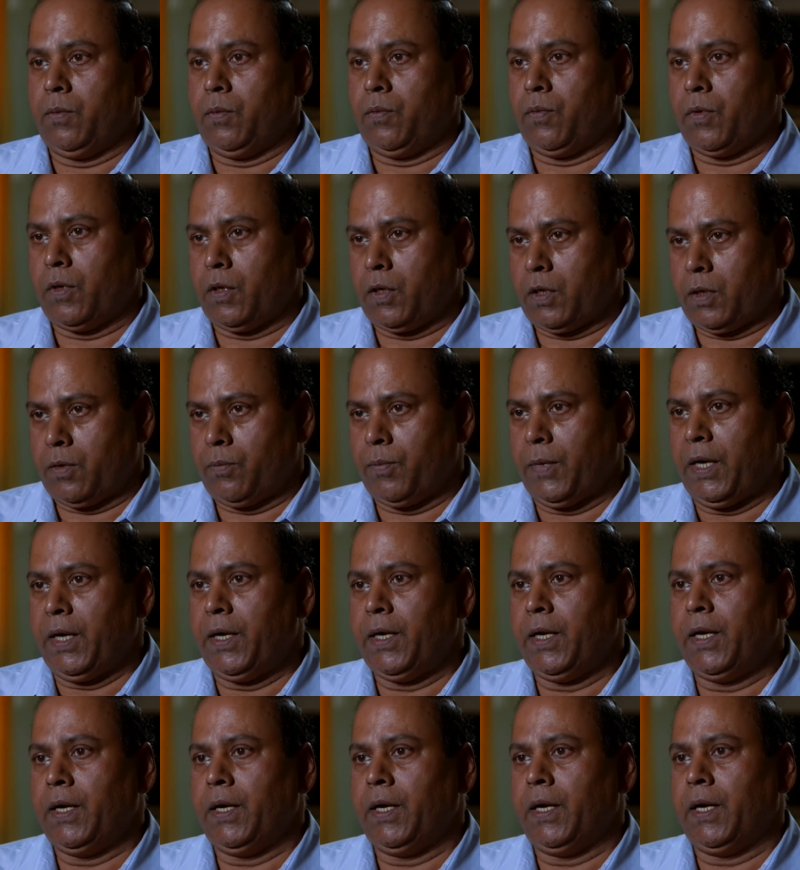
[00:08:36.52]
for
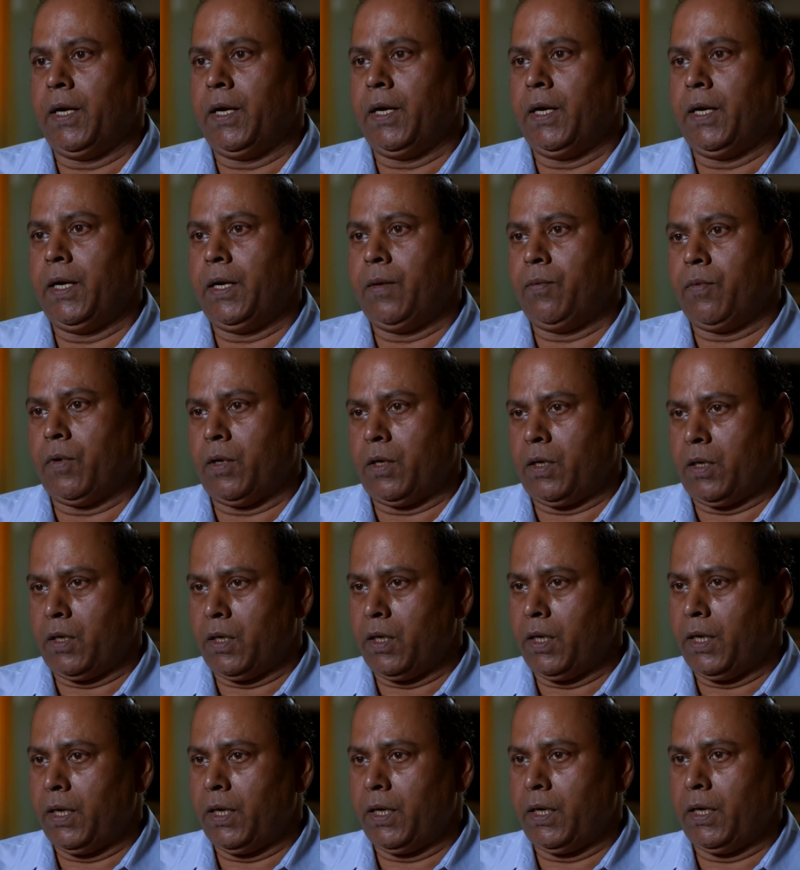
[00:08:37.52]
maintaining it, for
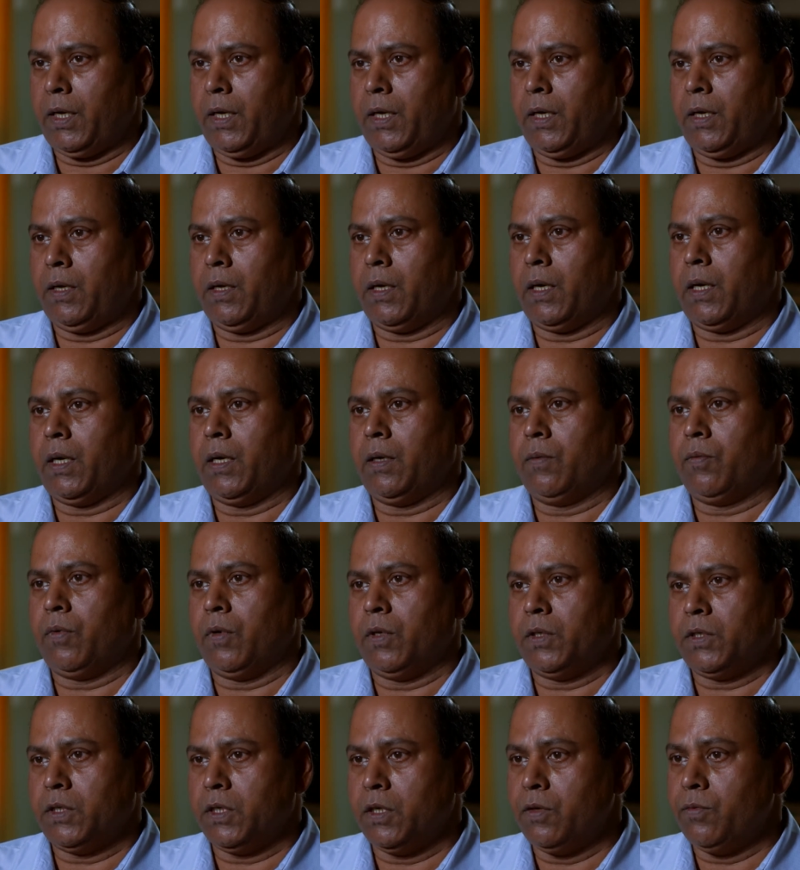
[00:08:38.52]
running it, and
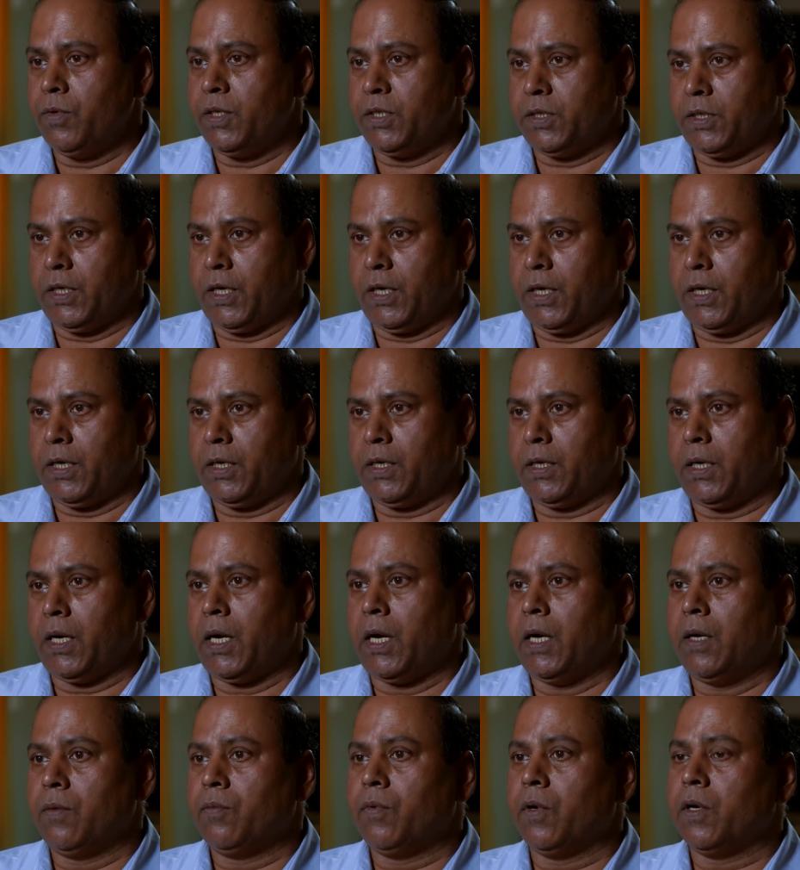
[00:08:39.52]
for servicing it,
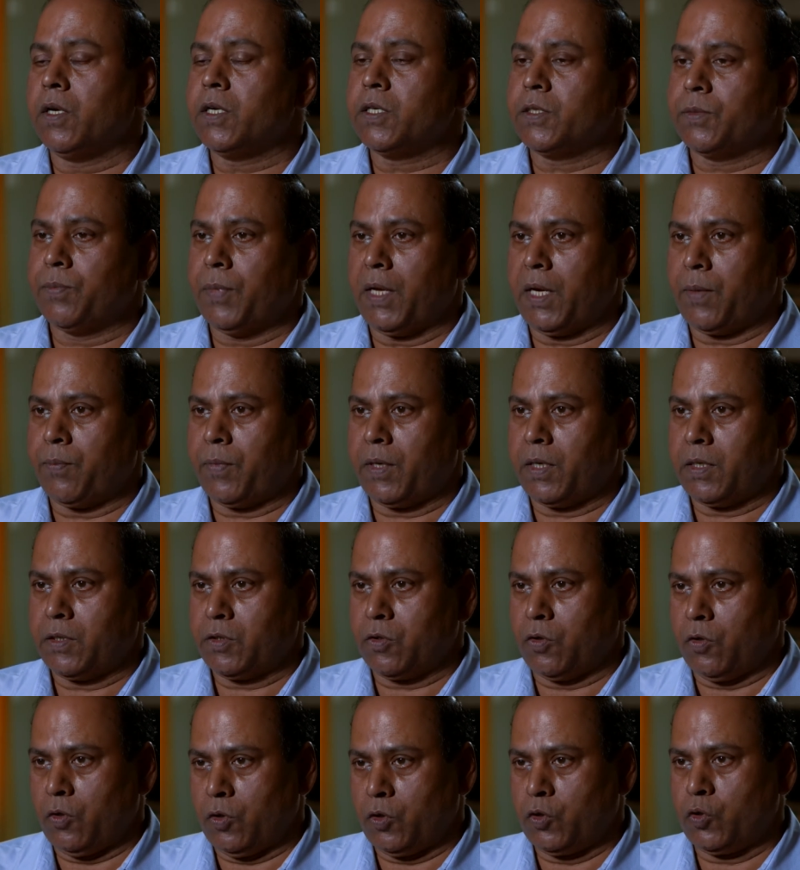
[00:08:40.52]
and for spare parts
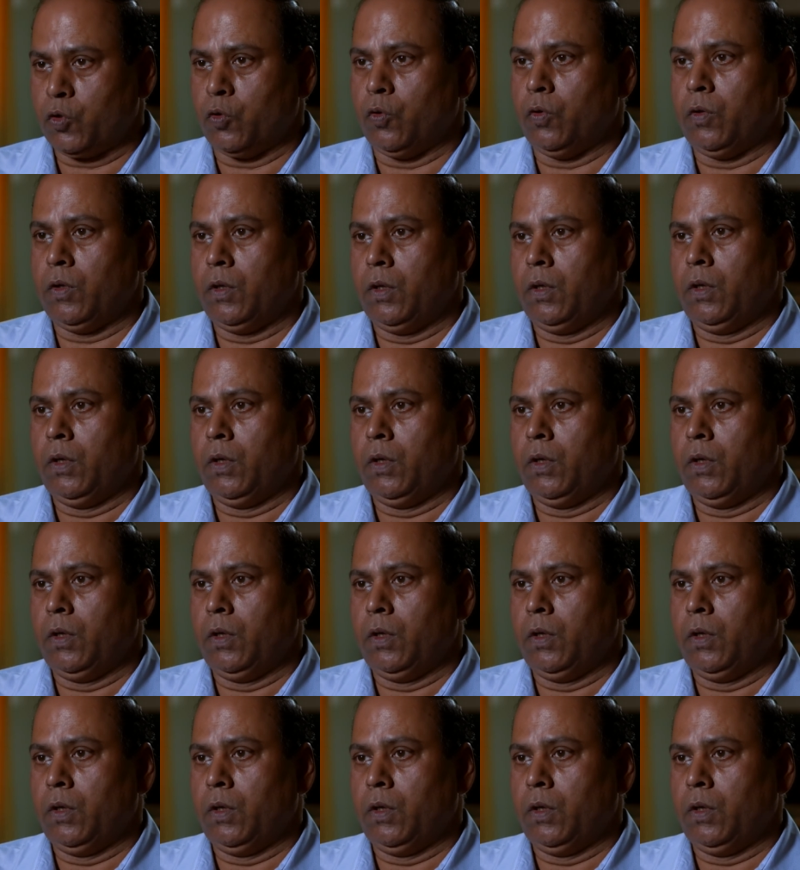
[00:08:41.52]
also.